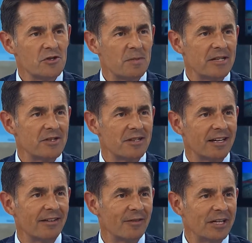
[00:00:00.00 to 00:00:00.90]
spends it in the
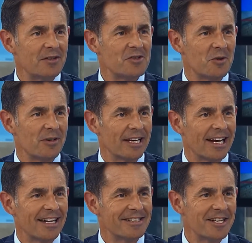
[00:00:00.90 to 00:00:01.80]
convenience store in the
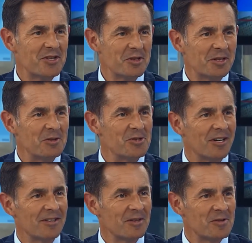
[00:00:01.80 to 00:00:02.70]
gas station, and
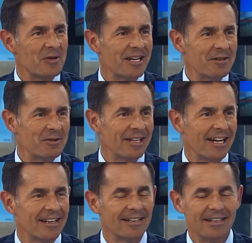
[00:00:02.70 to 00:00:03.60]
Couche-Tard does okay doing
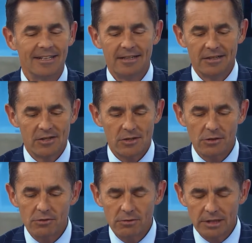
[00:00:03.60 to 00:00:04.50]
that.
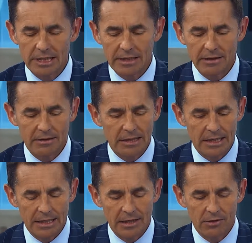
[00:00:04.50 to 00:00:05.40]
So,
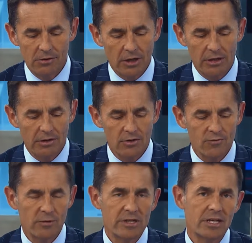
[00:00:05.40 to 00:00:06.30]
you know, look, there's
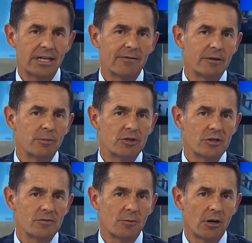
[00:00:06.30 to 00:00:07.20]
risk in every
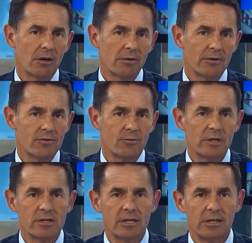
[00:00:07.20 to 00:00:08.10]
business model. There's
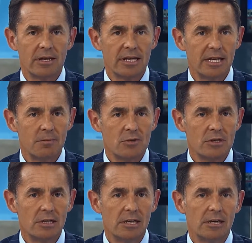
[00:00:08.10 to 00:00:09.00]
risk in themes.
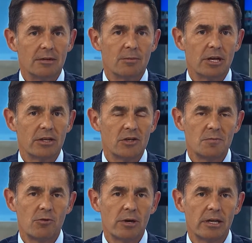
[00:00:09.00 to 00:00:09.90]
But at this
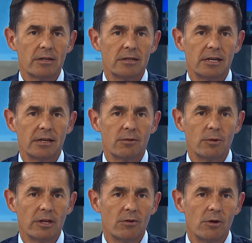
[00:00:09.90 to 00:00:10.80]
point,
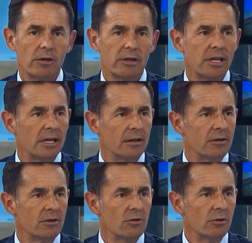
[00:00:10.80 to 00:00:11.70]
with oil
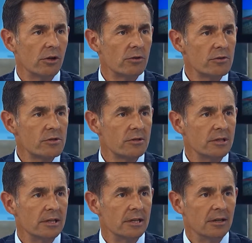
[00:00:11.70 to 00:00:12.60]
hitting new lows,
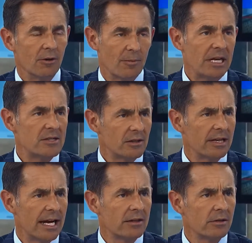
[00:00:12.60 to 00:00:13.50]
or
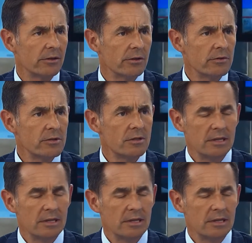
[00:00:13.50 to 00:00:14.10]
basically at the lows,